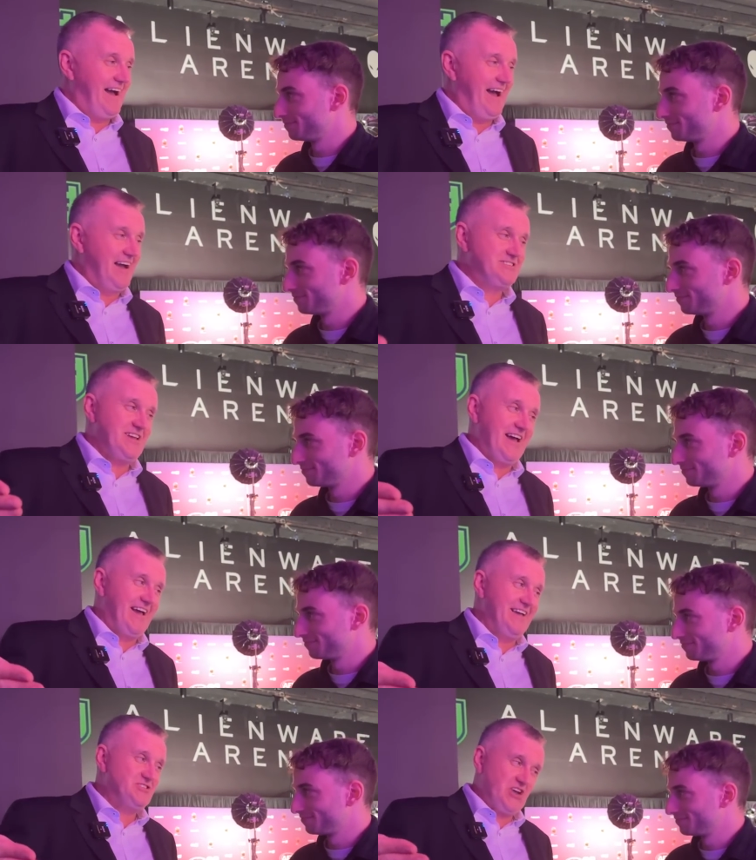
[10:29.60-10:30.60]
Speaker 1: as
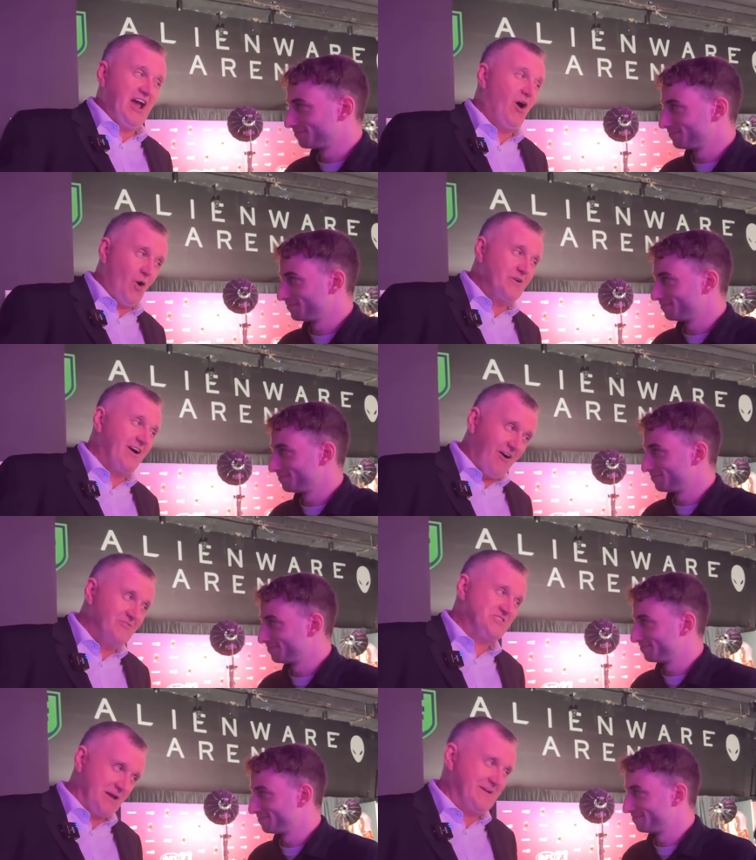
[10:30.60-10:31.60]
a shareholder of
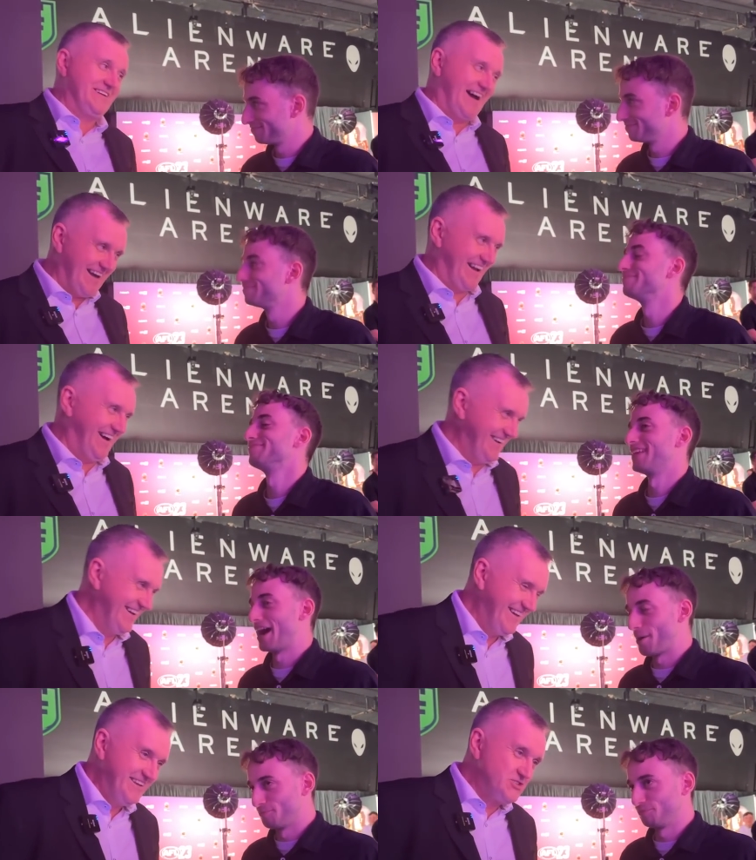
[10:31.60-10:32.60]
Champion Data
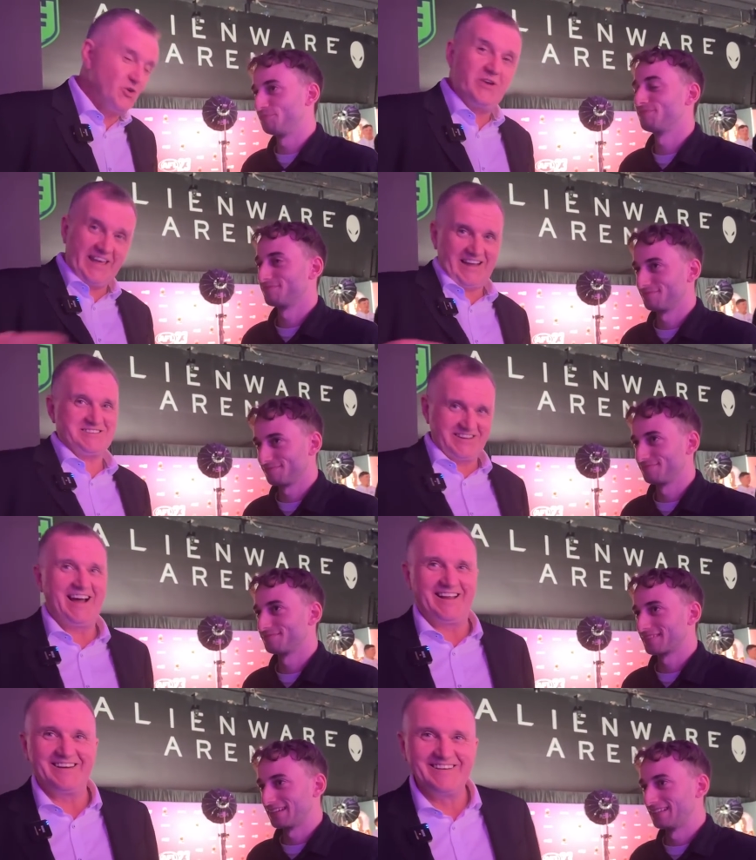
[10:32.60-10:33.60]
yeah. to get us the data.